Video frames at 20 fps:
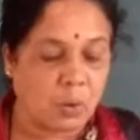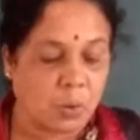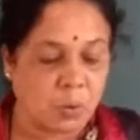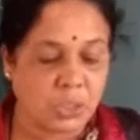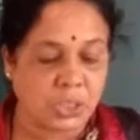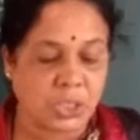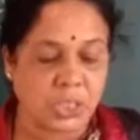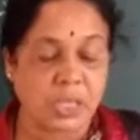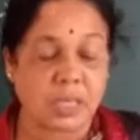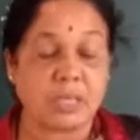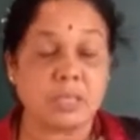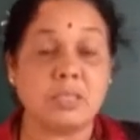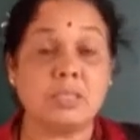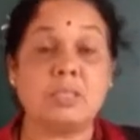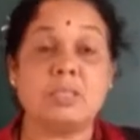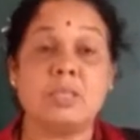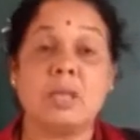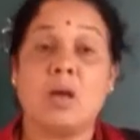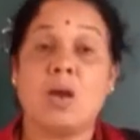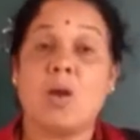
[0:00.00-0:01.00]
oceans,
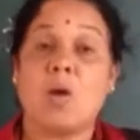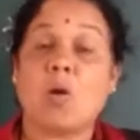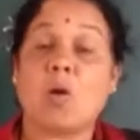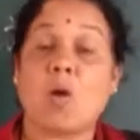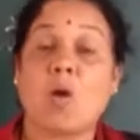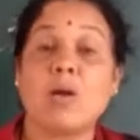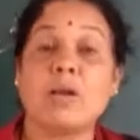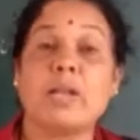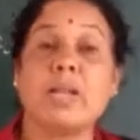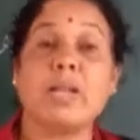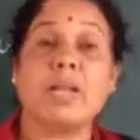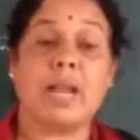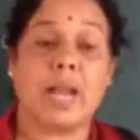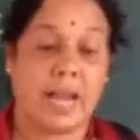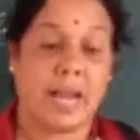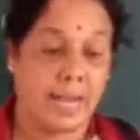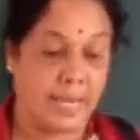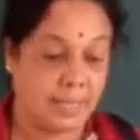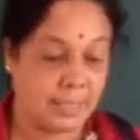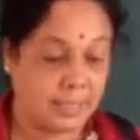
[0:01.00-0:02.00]

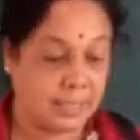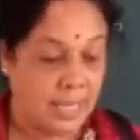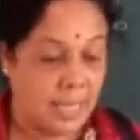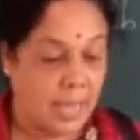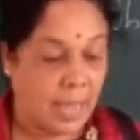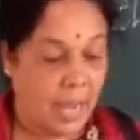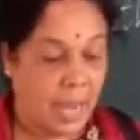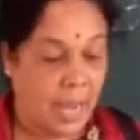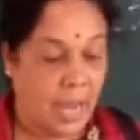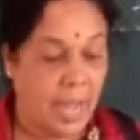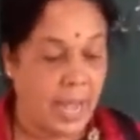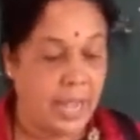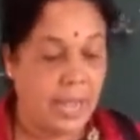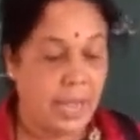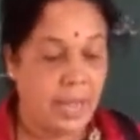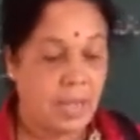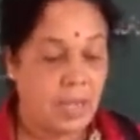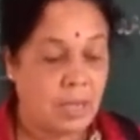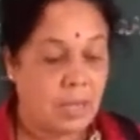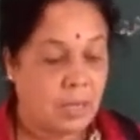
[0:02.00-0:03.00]
continents
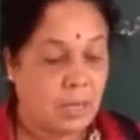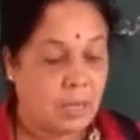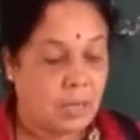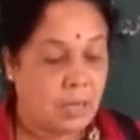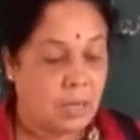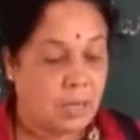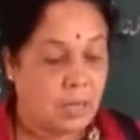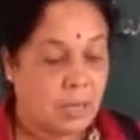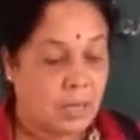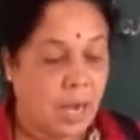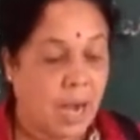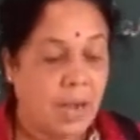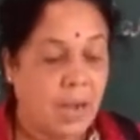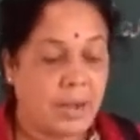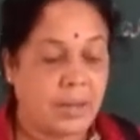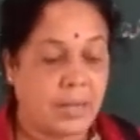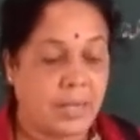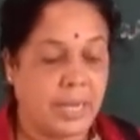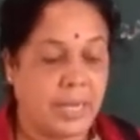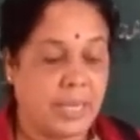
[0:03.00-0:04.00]
and
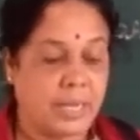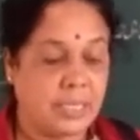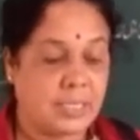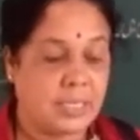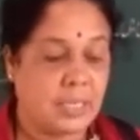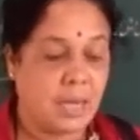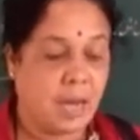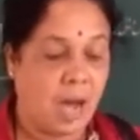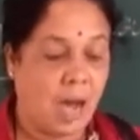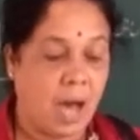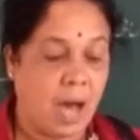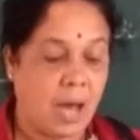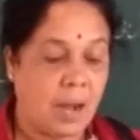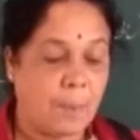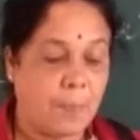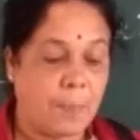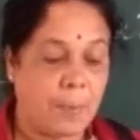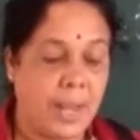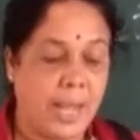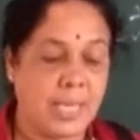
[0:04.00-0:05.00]
countries
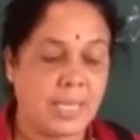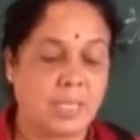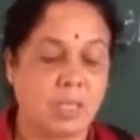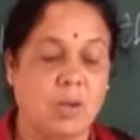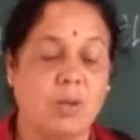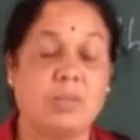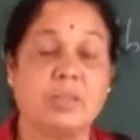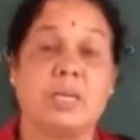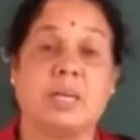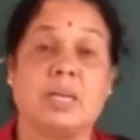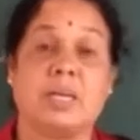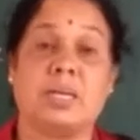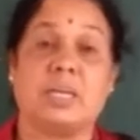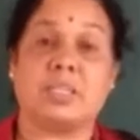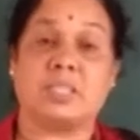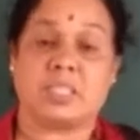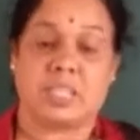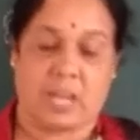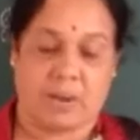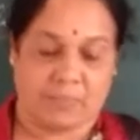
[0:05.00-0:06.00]
are placed on the
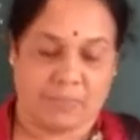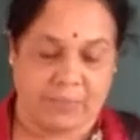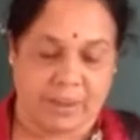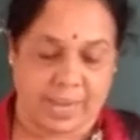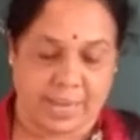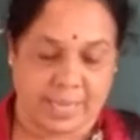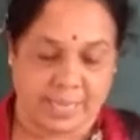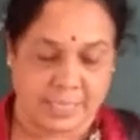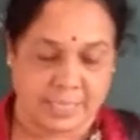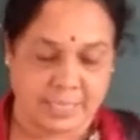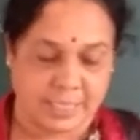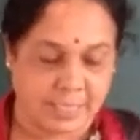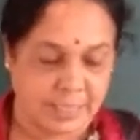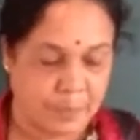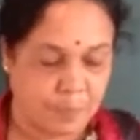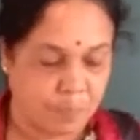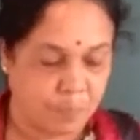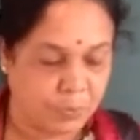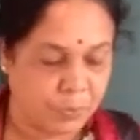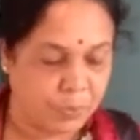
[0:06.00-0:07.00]
earth's surface.
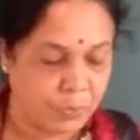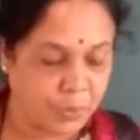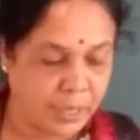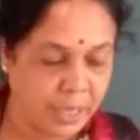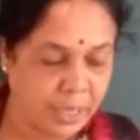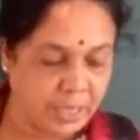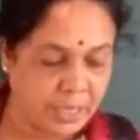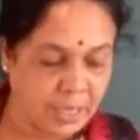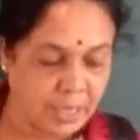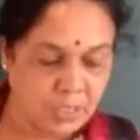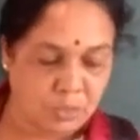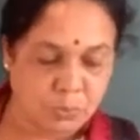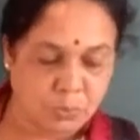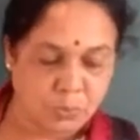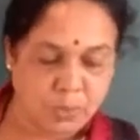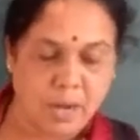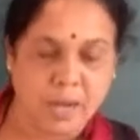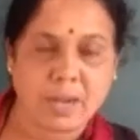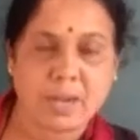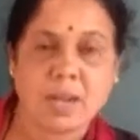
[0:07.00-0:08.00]
Okay, dear
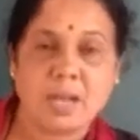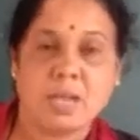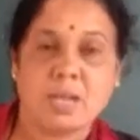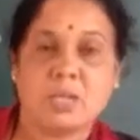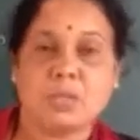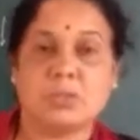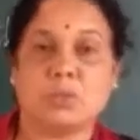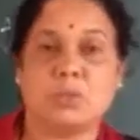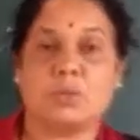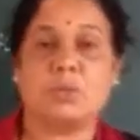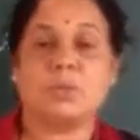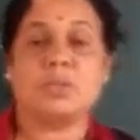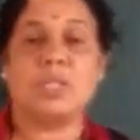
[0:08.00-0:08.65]
student, so